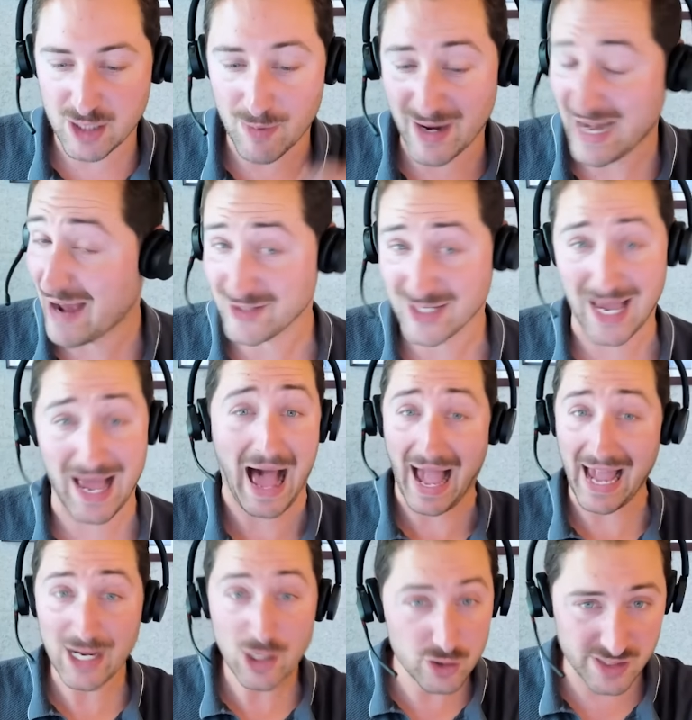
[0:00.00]
You might have to
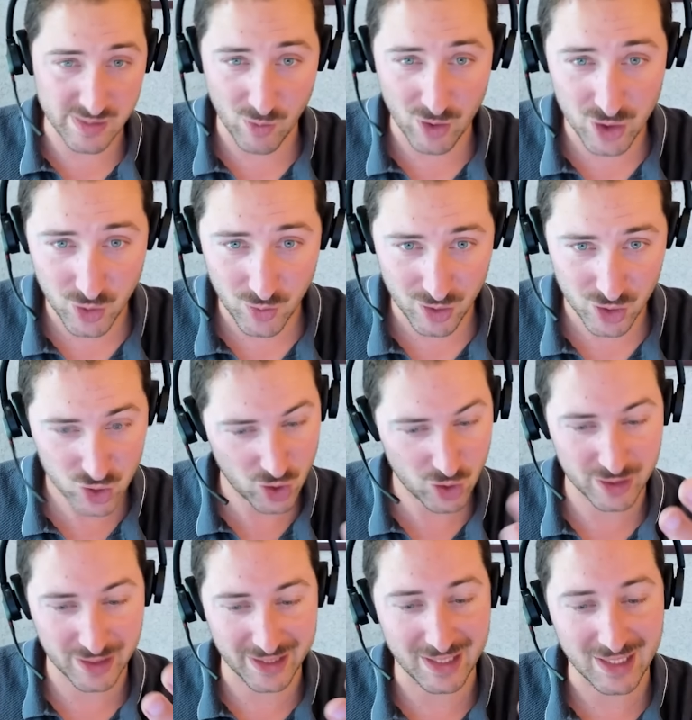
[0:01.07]
hire someone new
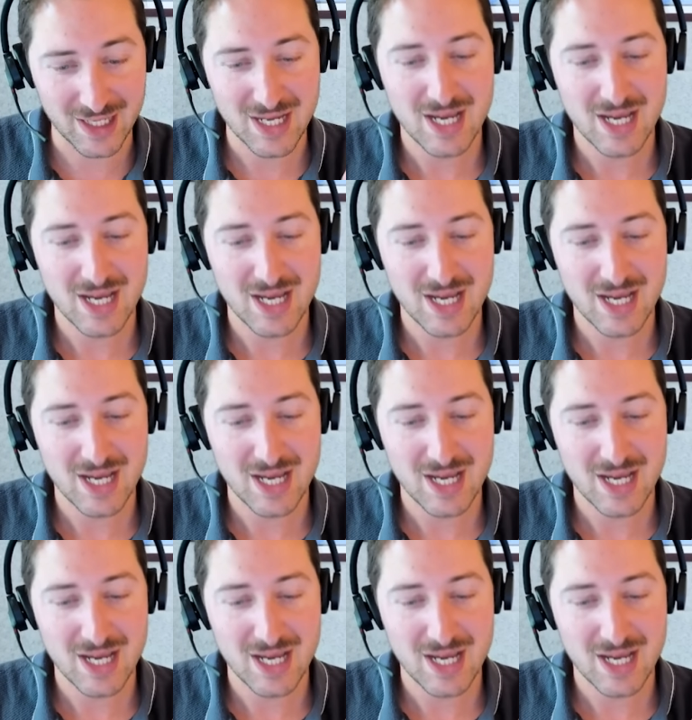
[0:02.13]
internally.